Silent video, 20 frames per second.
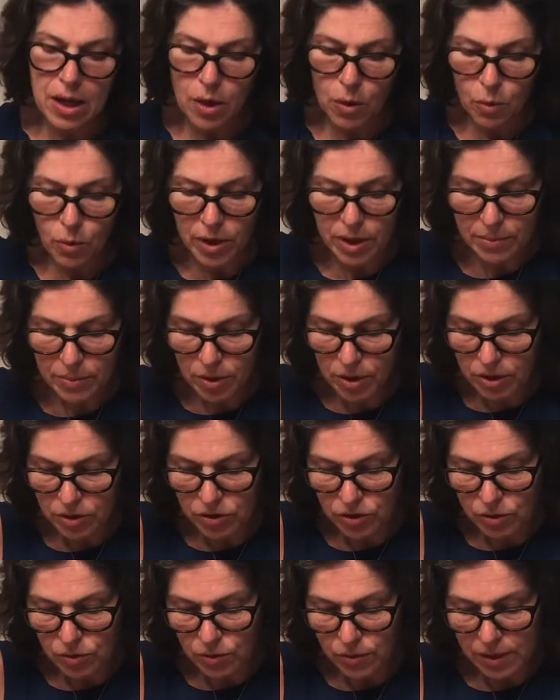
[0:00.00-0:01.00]
what I'm going to
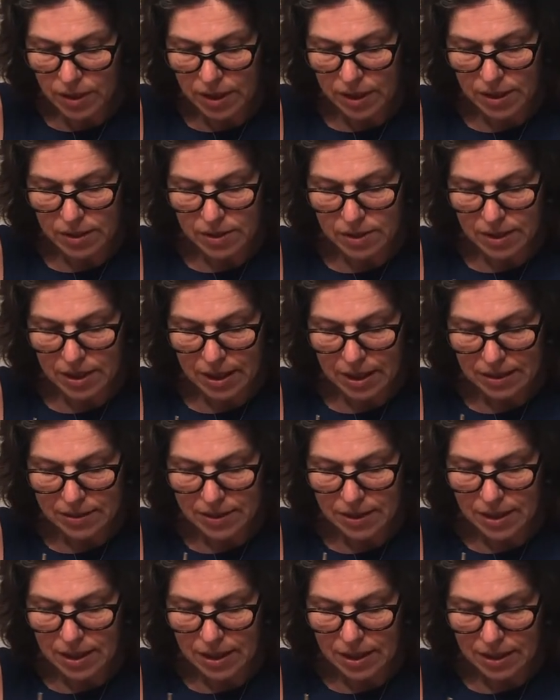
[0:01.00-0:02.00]
do is at
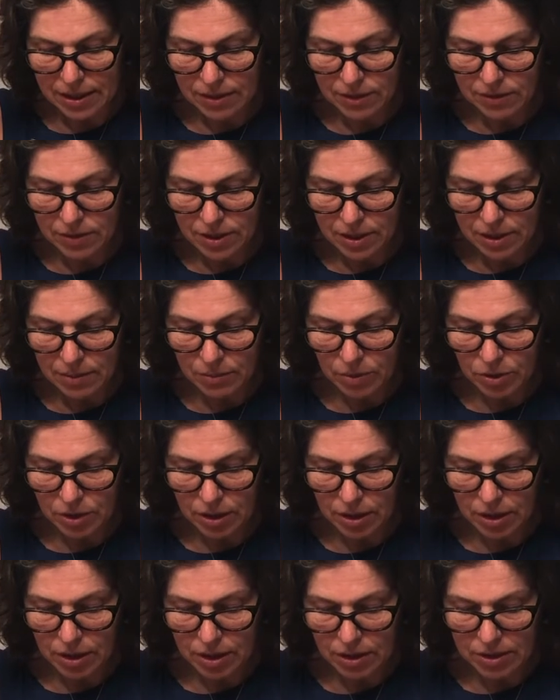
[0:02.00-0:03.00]
the end, I'm going to
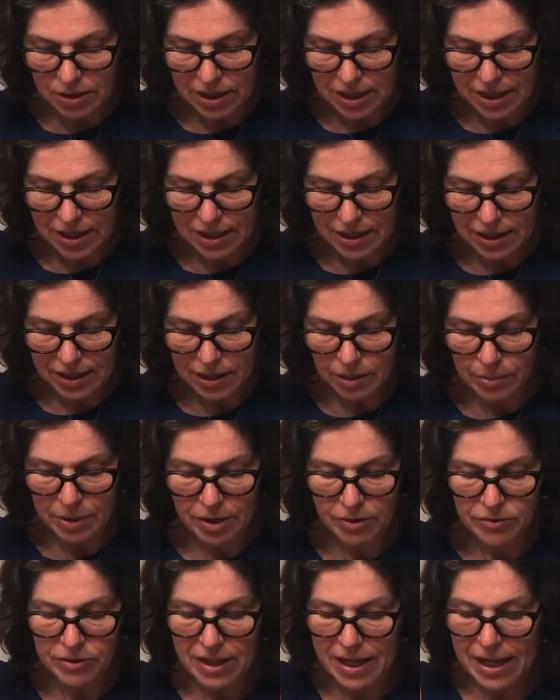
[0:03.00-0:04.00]
cut like a little bit
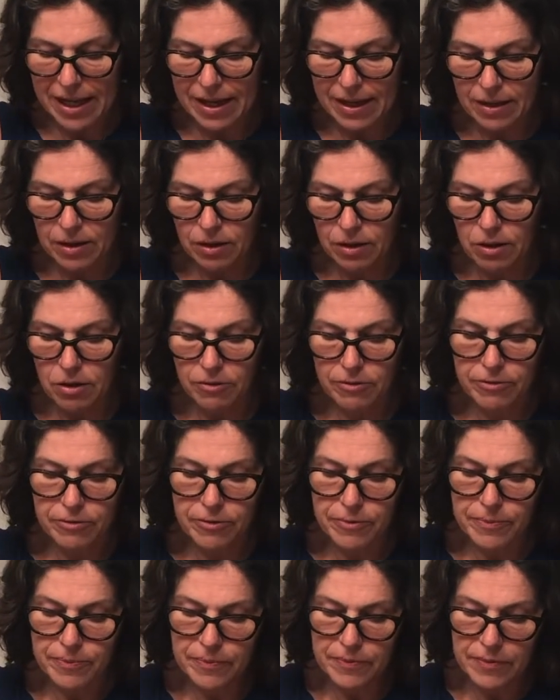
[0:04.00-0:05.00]
of an angle off.
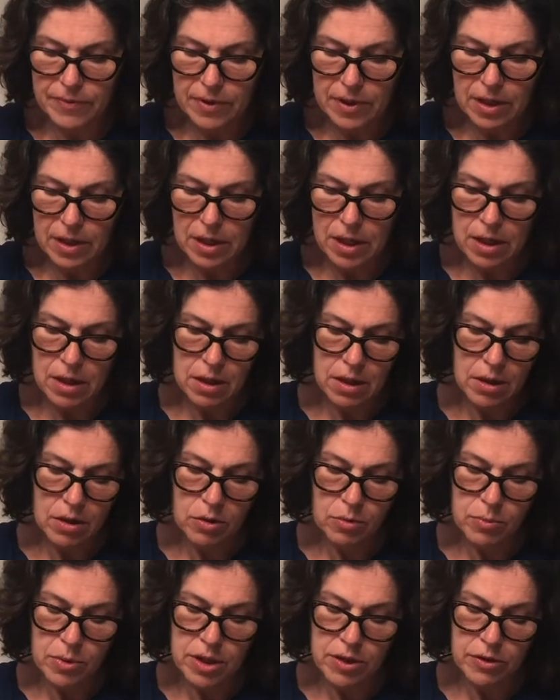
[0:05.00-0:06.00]

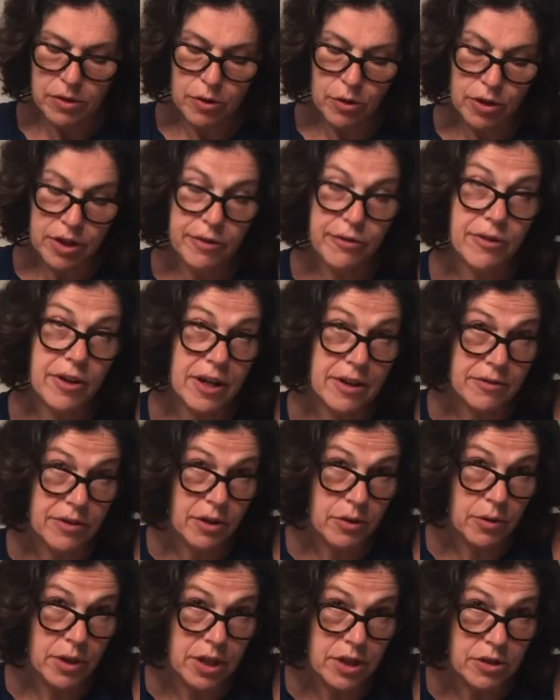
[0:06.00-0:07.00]
Could be 35
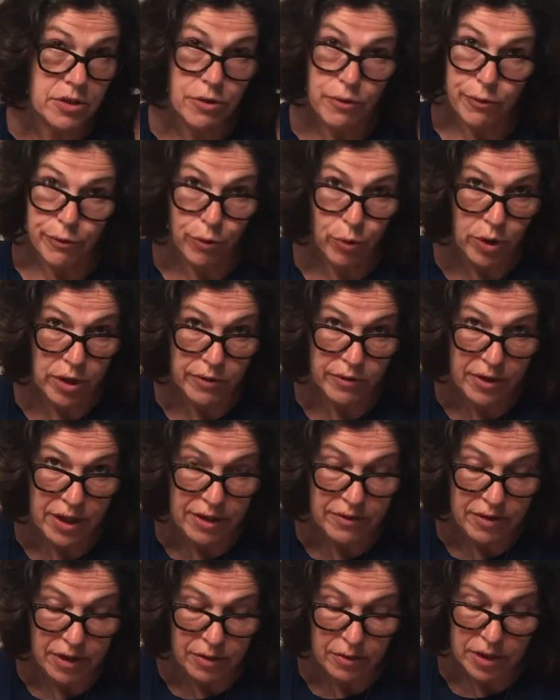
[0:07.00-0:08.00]
degrees, 45
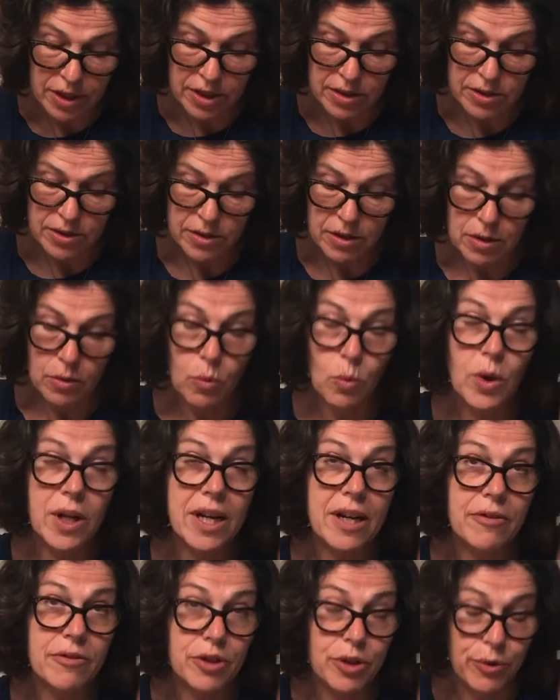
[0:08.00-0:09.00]
degrees,
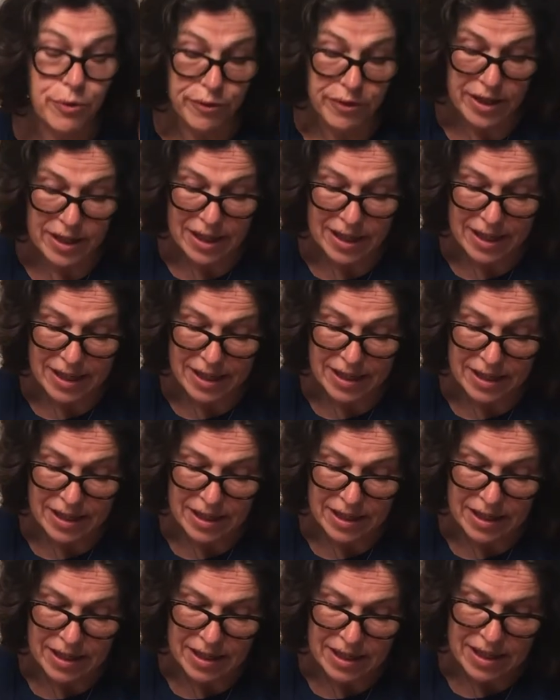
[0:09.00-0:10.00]
whatever you feel like.
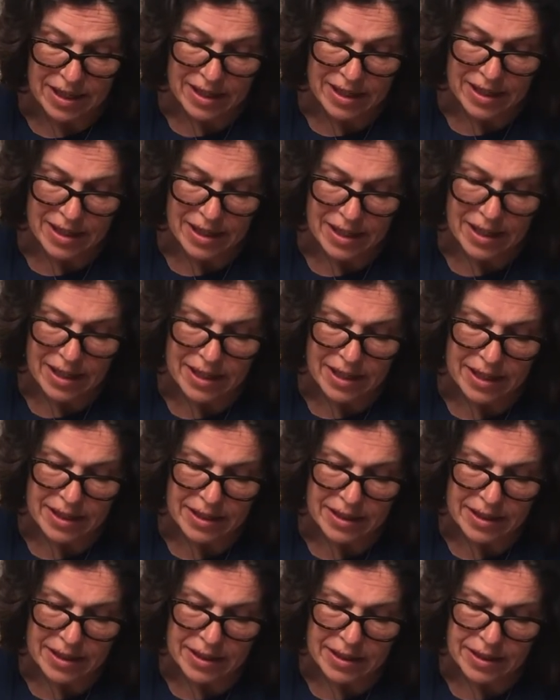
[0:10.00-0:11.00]
And
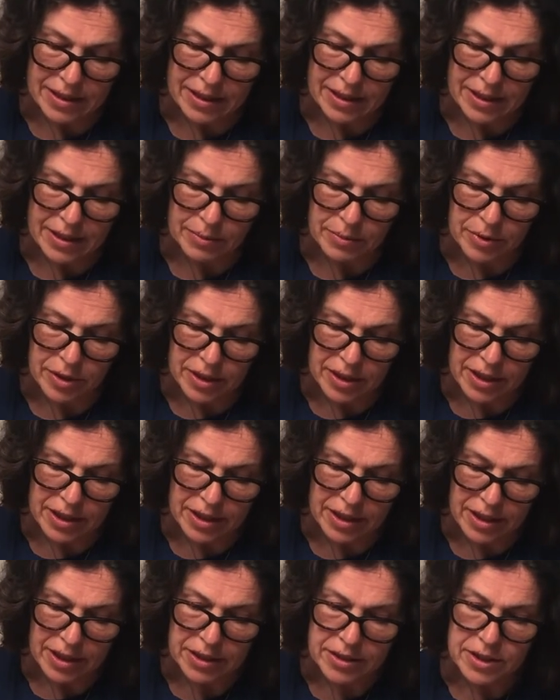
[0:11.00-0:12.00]
I'm going to
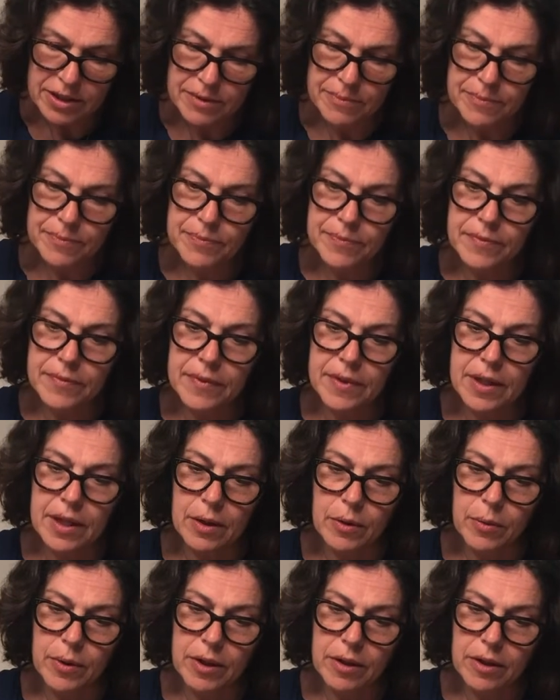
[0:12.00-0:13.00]
cut. There
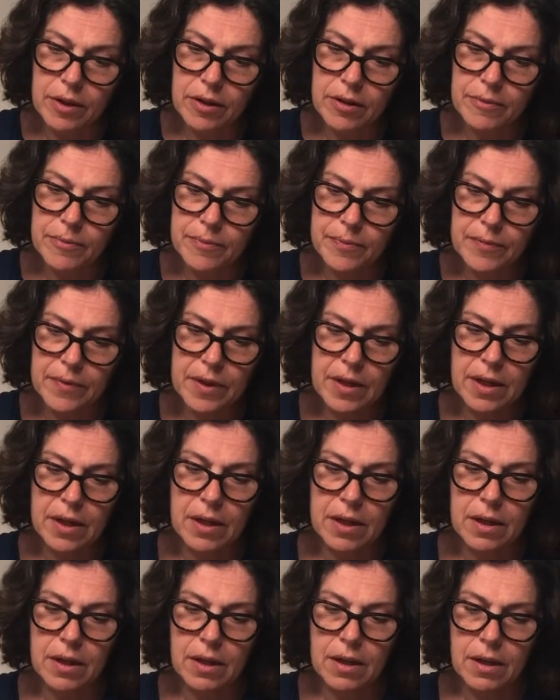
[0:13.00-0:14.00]
we are.
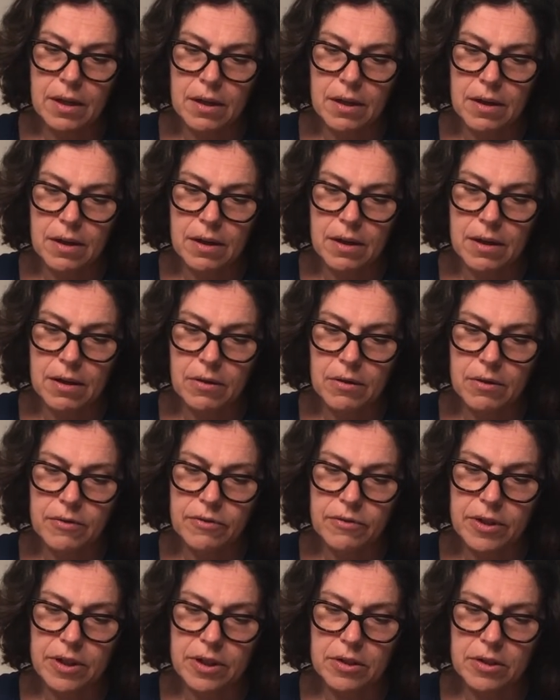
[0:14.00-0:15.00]
Now
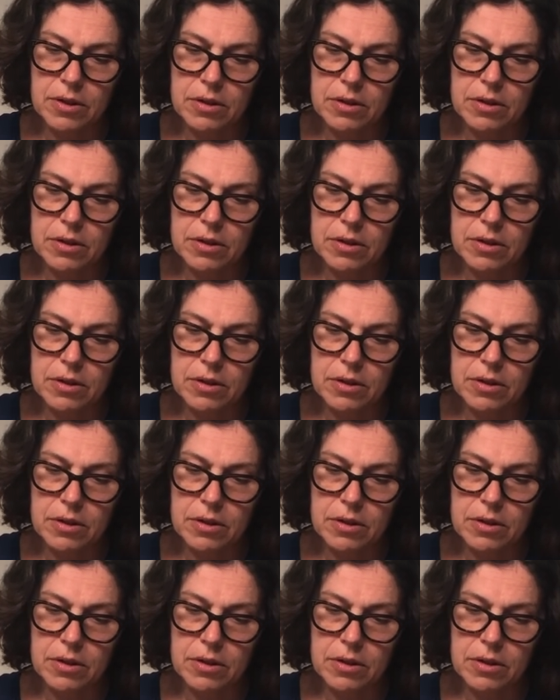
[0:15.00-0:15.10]
if it,